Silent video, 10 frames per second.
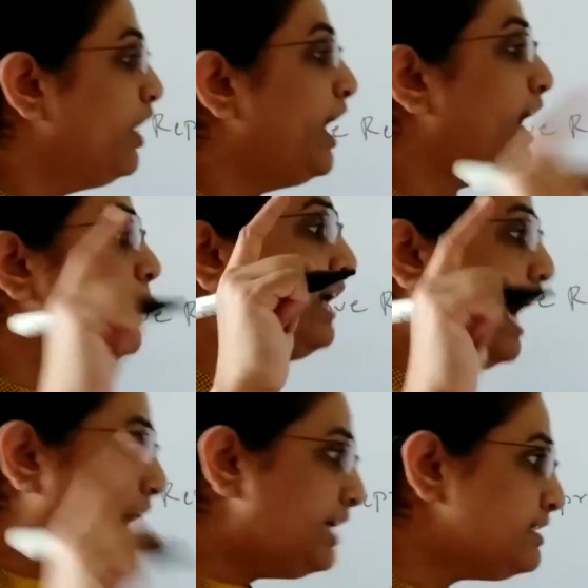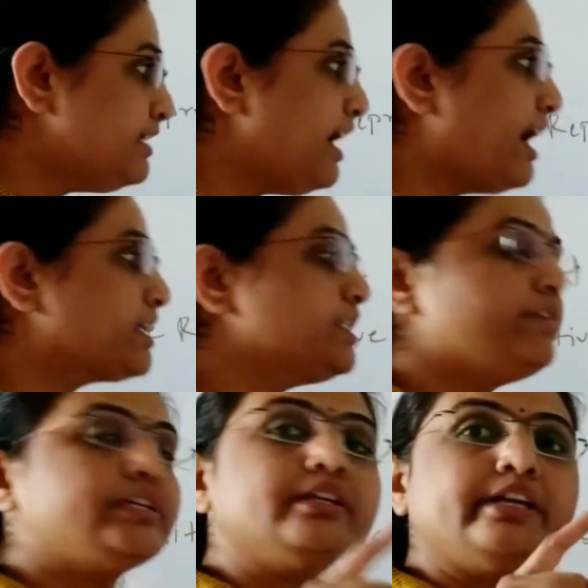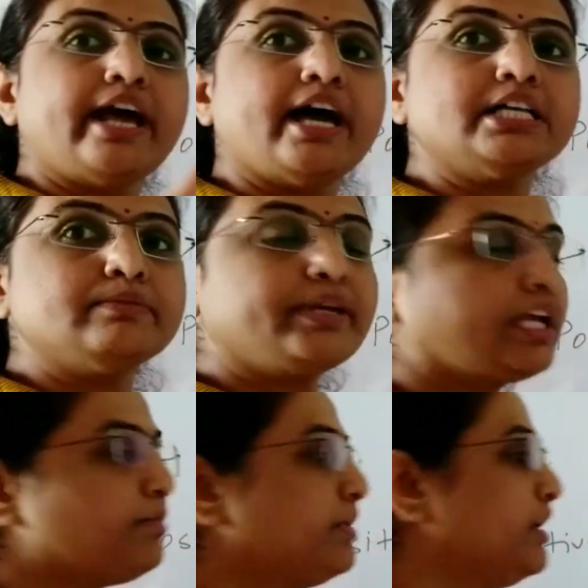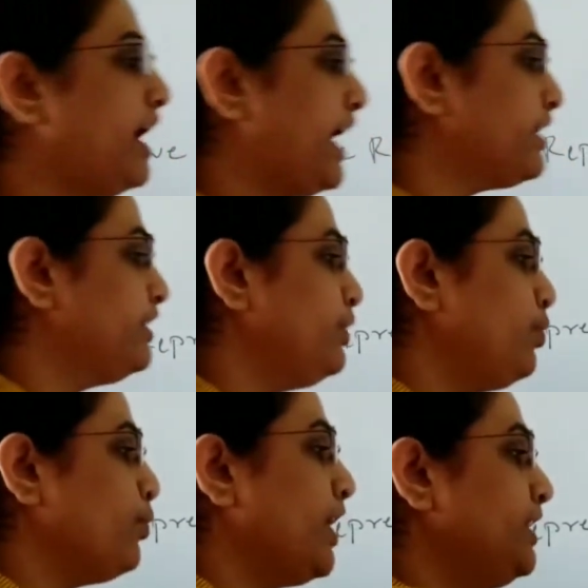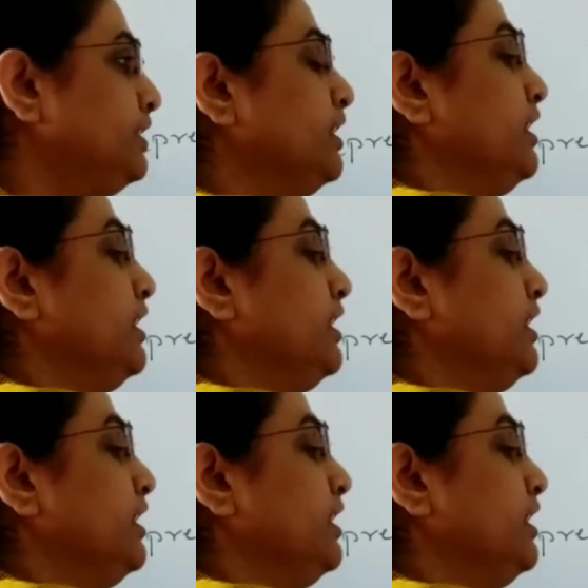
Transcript: and as the activator, it has become an active one,